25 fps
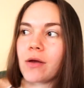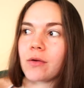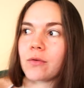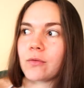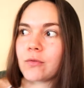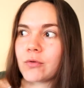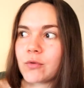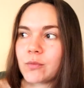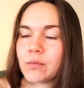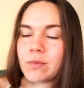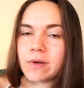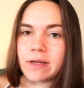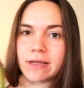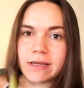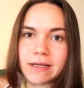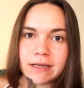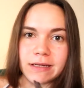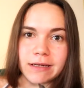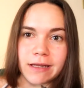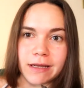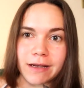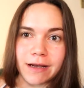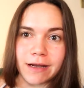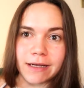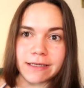normally,
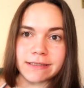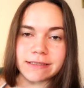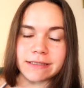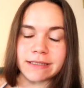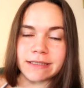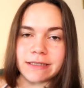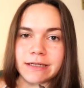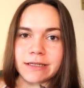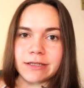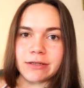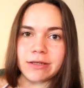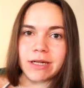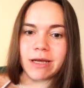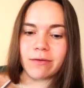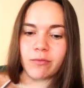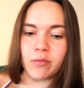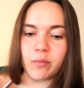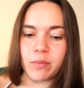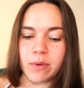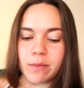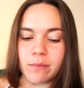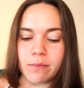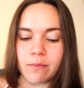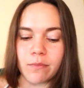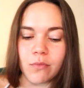like ideally, you'd have a
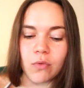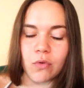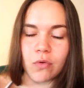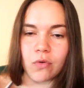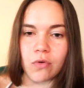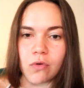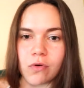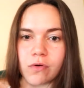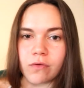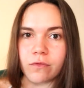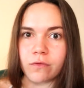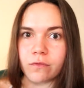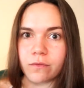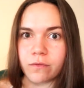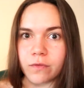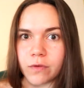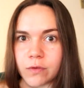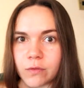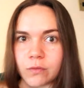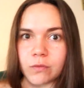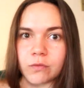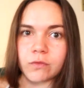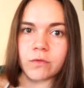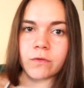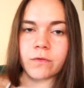bit more
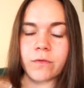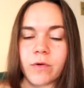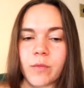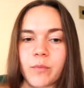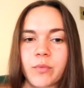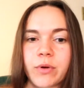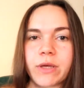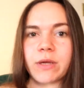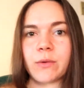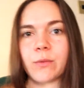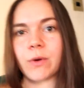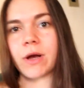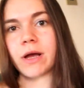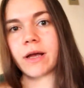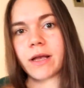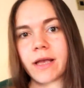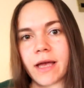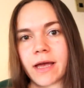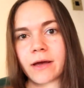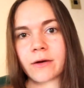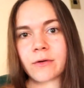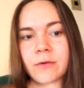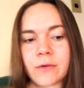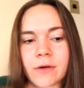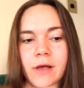fuel for a
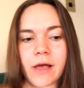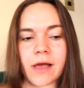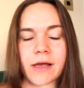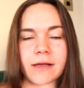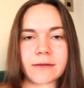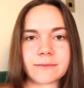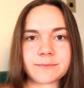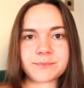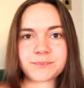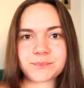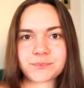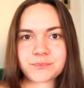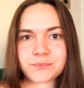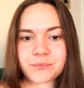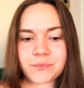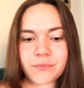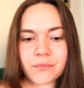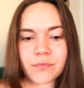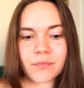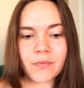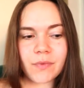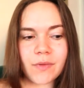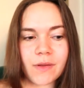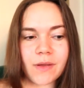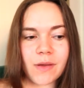pre-workout, um,
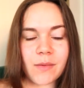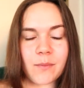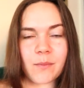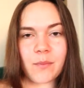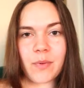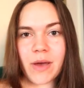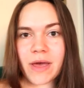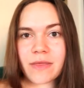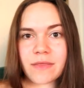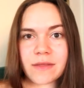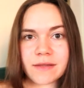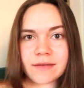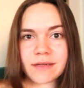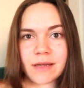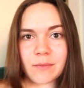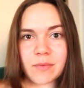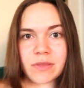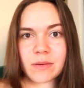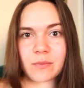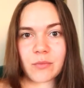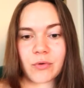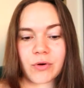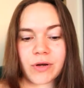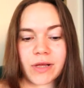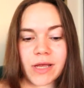but at this time
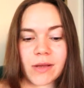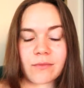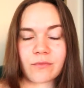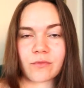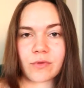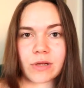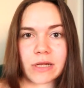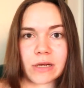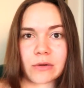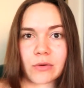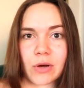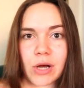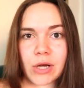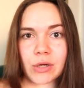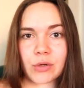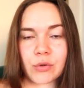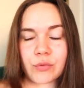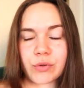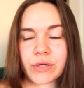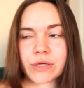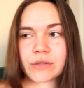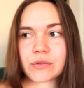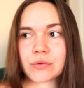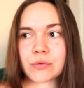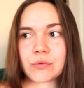in the morning I'm really not
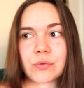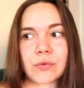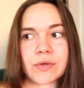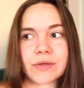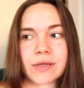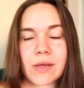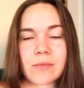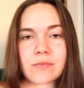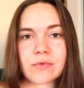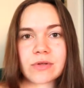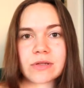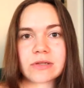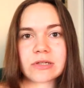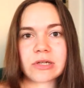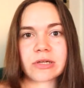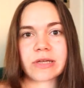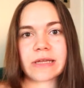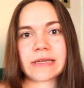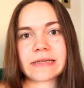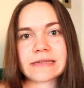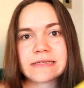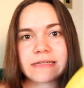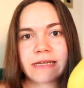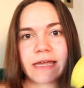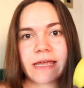hungry at all, so I'm just
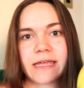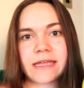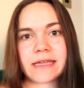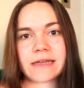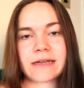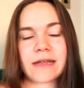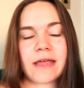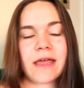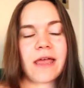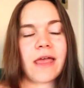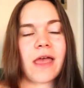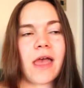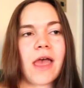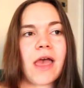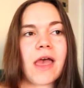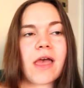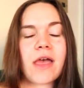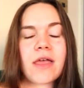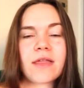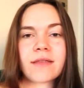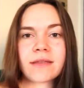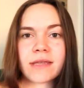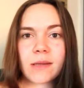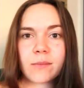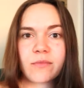looking to get in
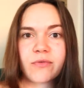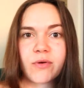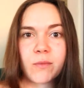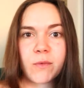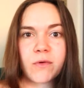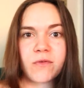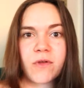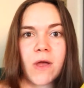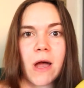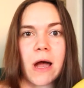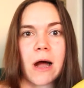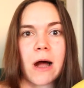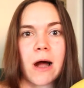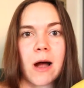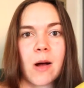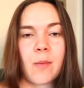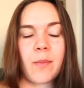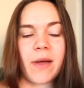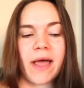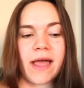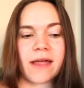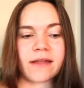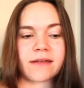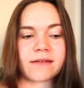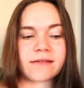some form of
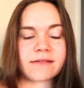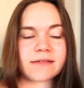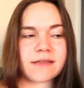carb, and